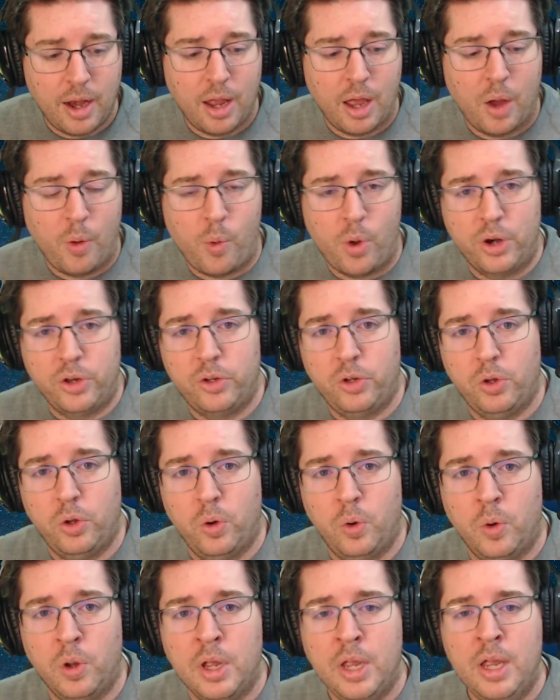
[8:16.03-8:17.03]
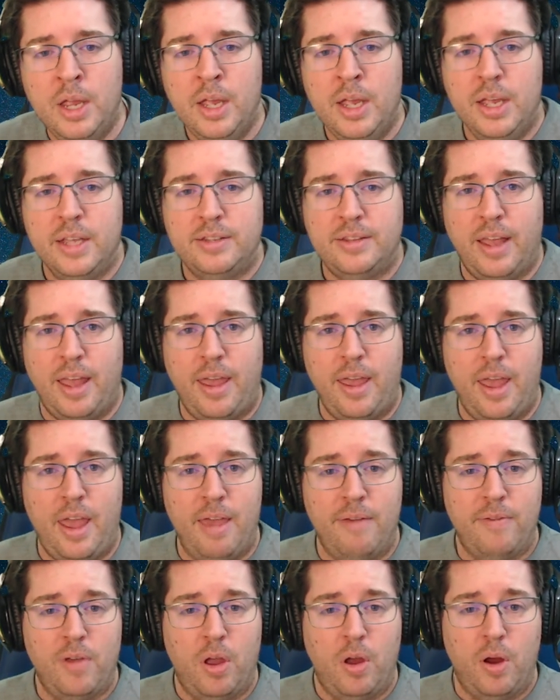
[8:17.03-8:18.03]
I want to say
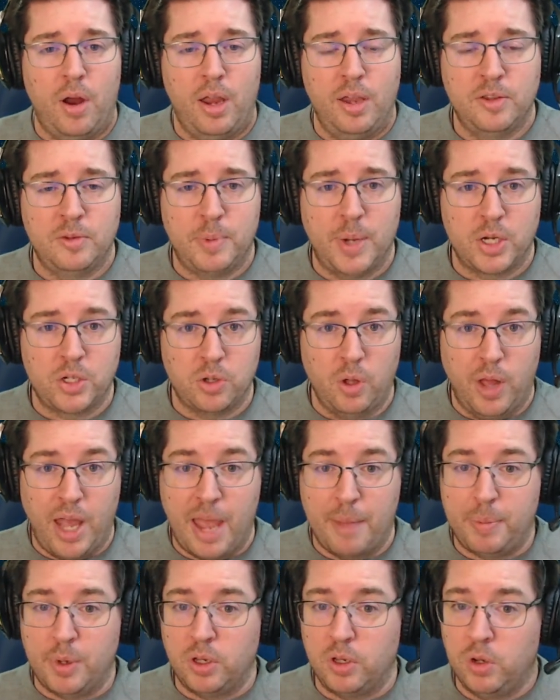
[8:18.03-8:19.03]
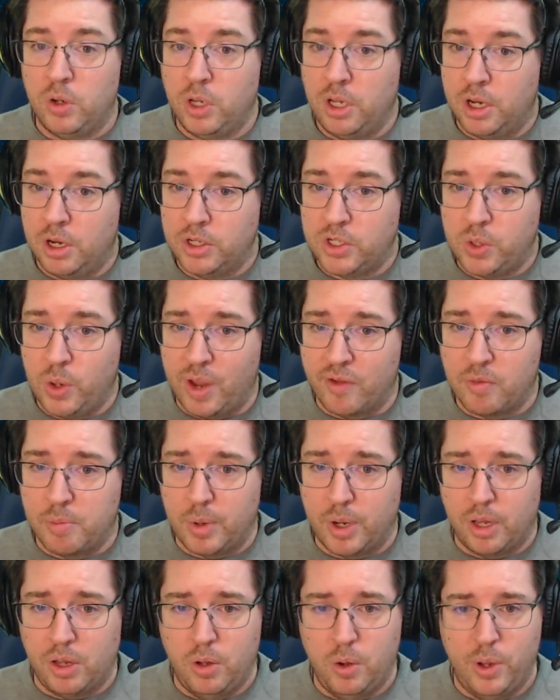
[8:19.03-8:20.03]
a very special Happy New Year to
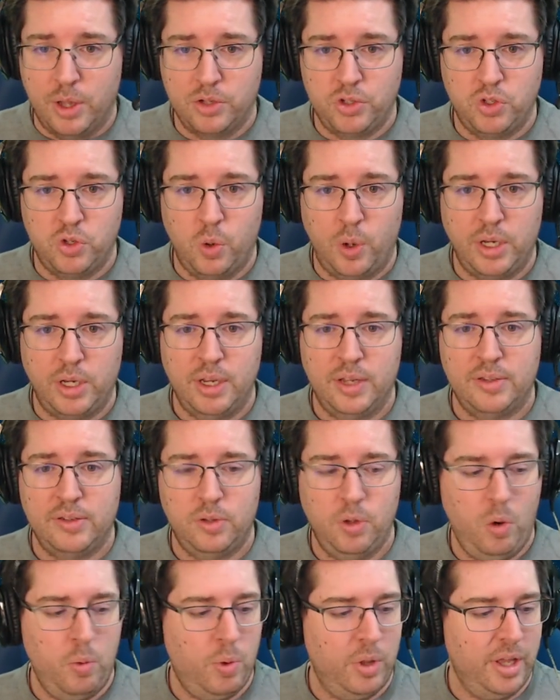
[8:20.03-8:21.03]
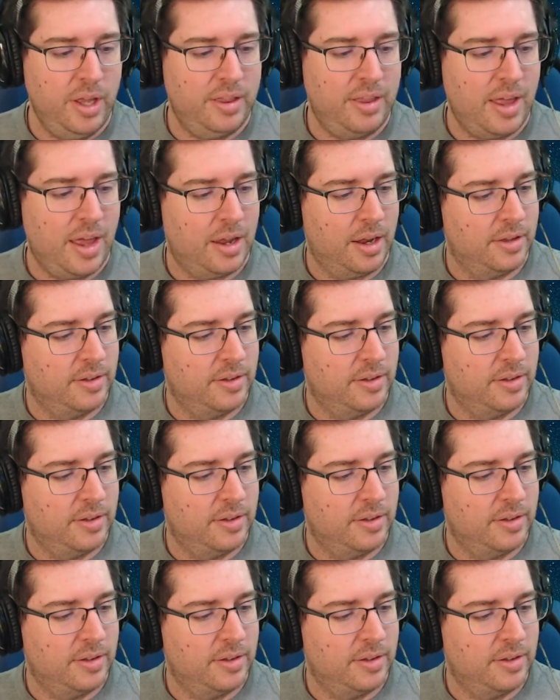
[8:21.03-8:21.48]
everybody who has joined us. Oh, well, look at that.